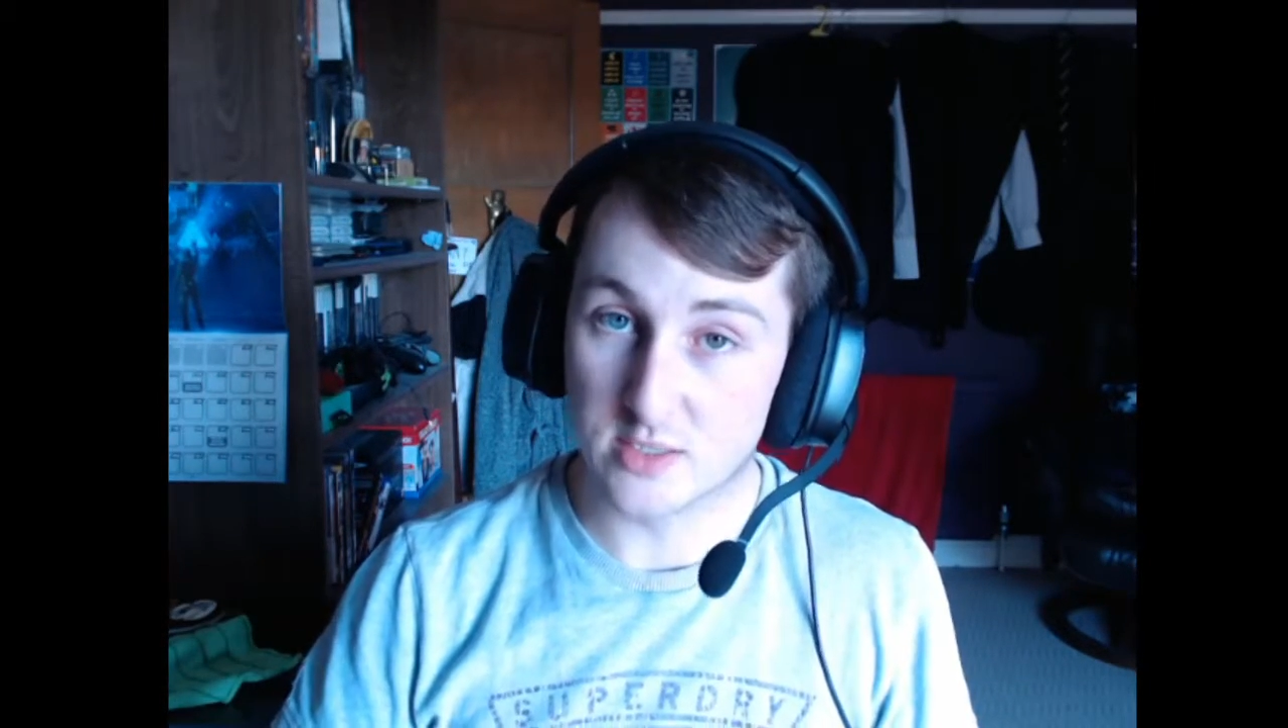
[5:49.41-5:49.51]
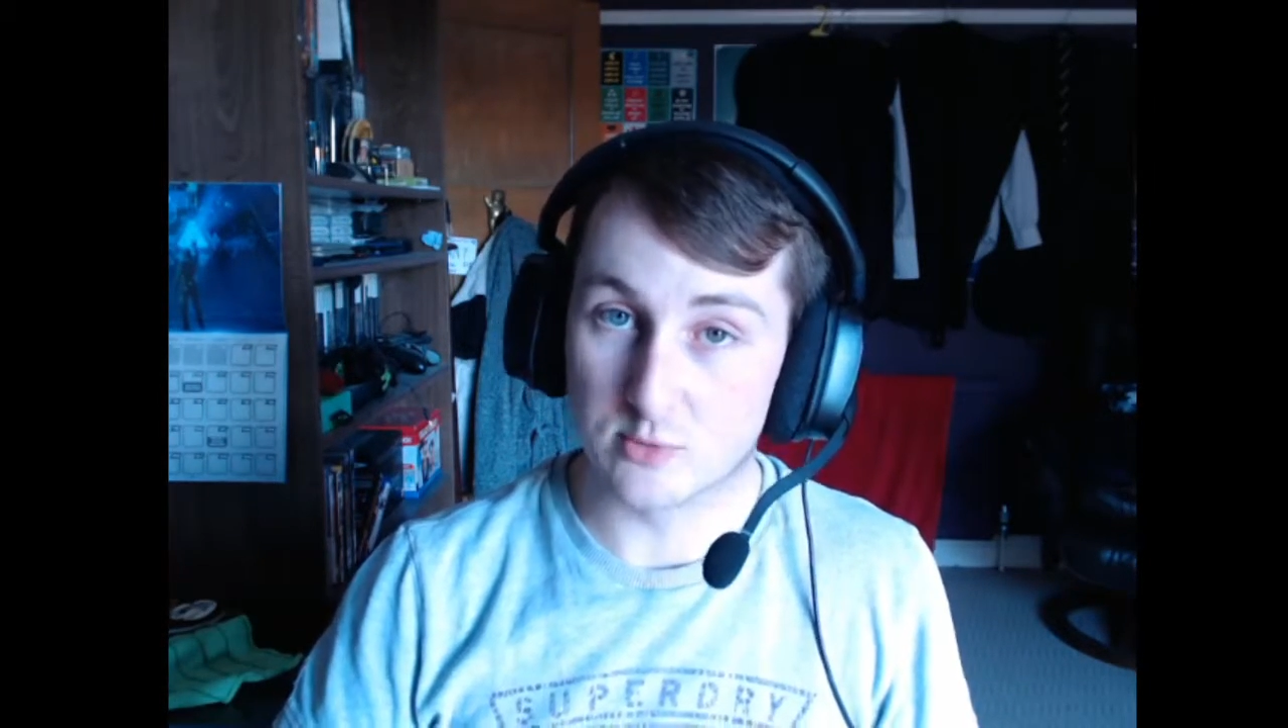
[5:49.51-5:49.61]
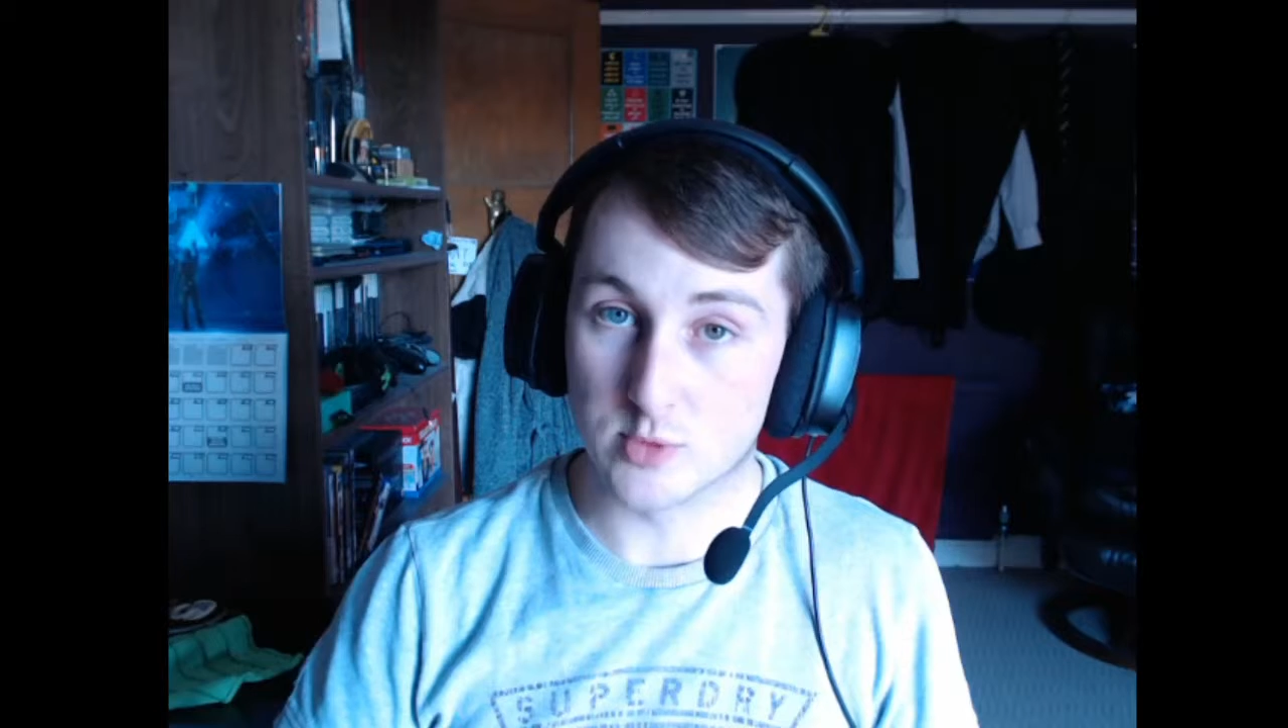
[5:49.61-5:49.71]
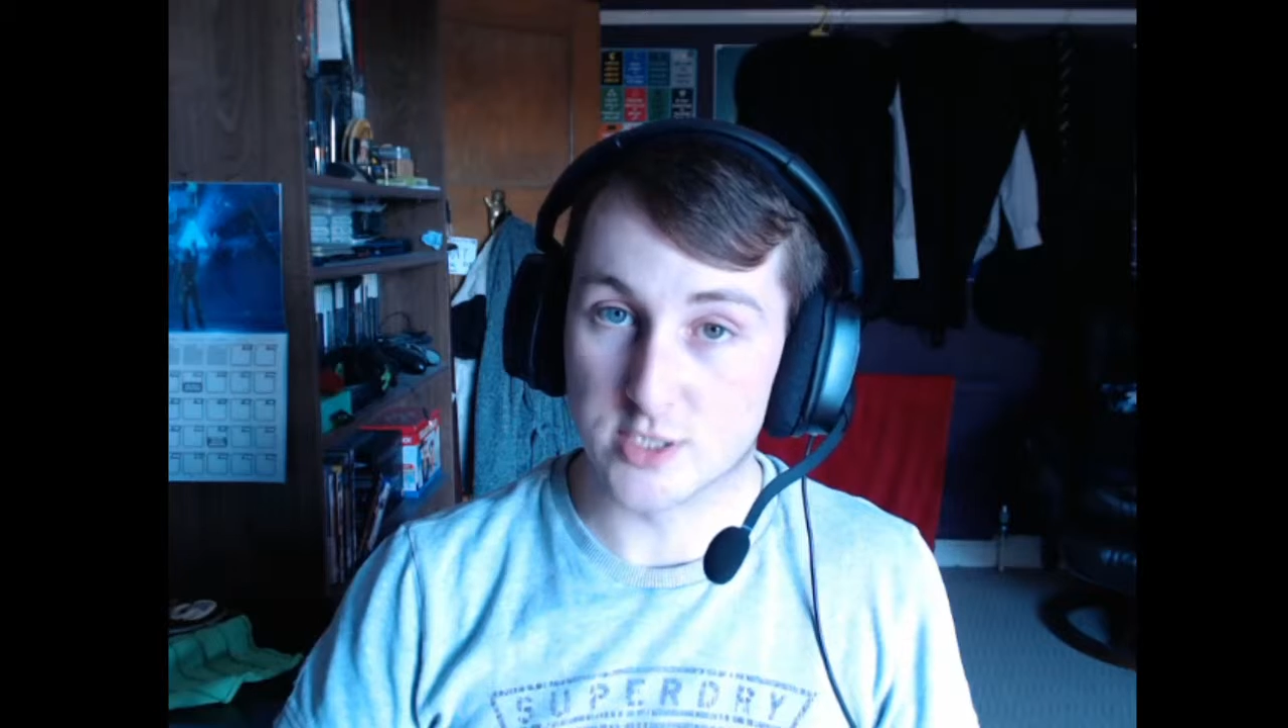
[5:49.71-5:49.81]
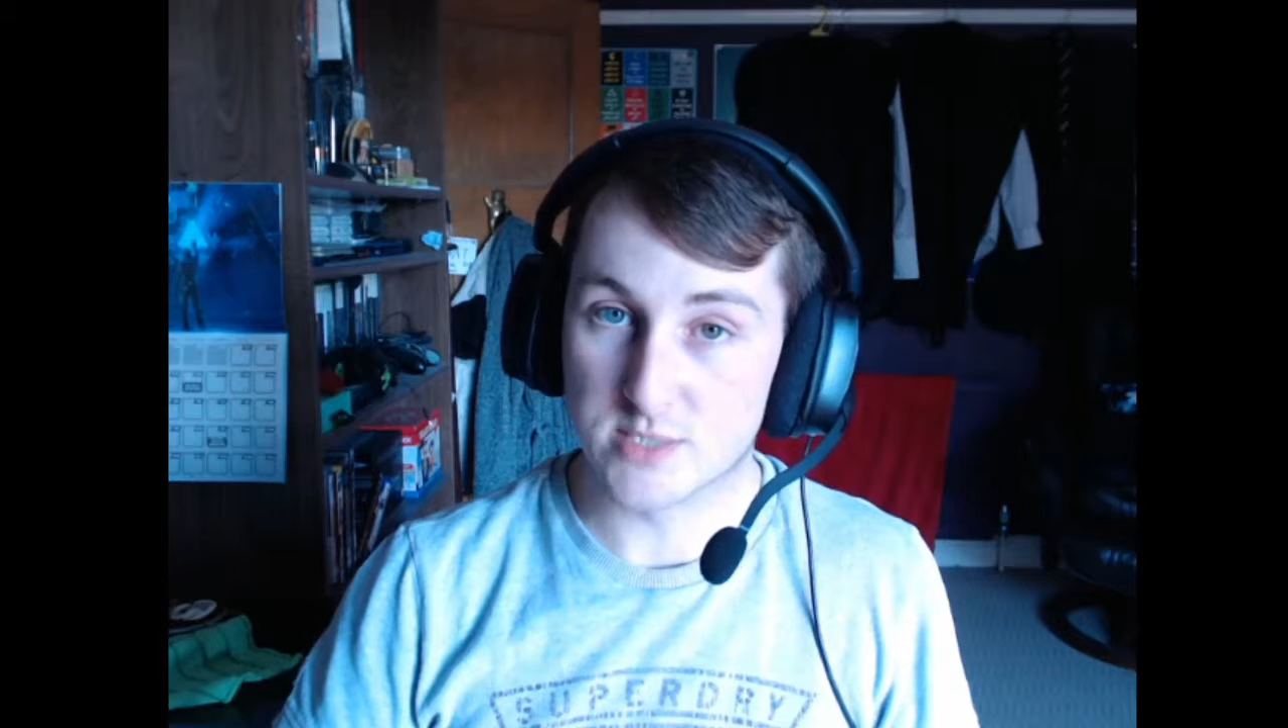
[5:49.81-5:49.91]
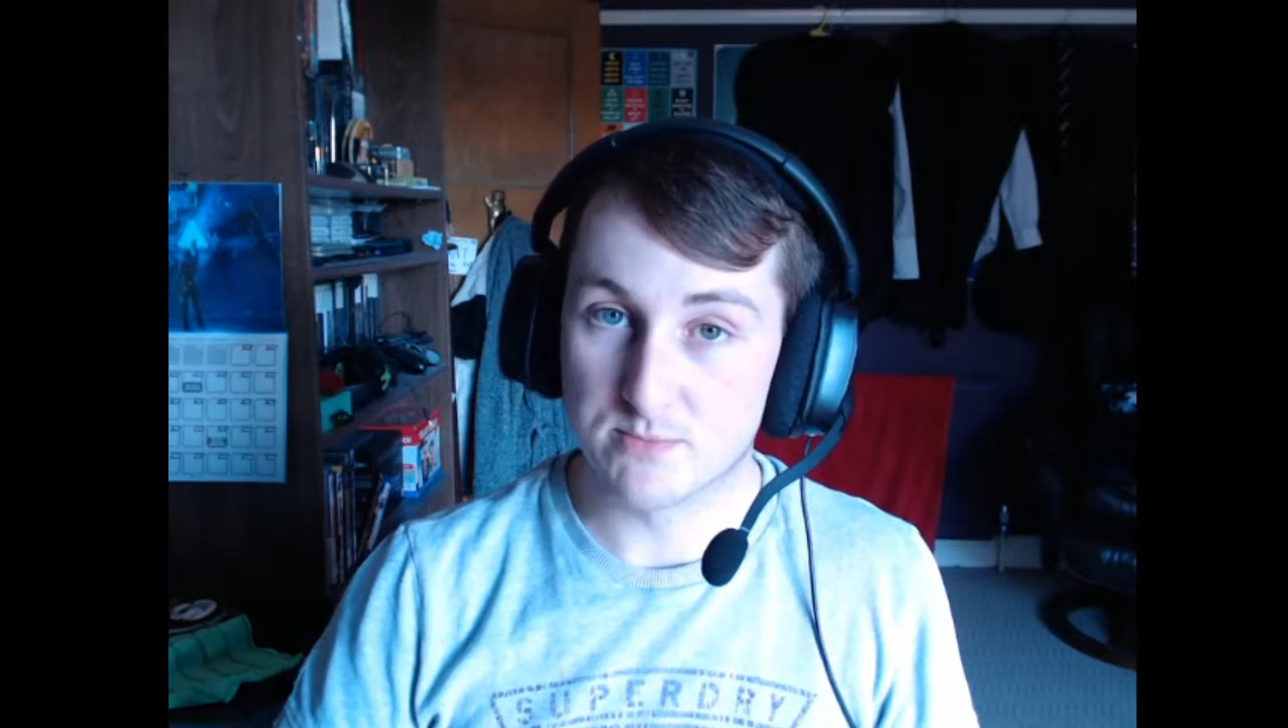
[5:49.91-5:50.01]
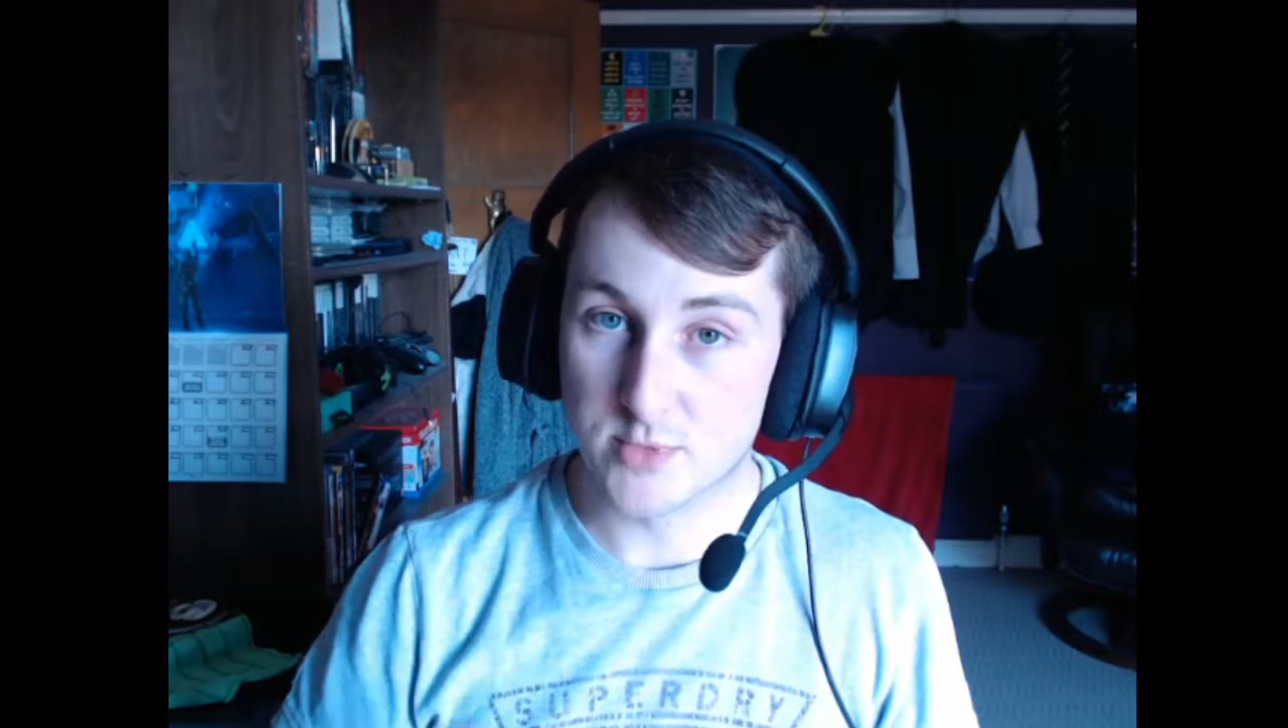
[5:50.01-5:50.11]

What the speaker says: it was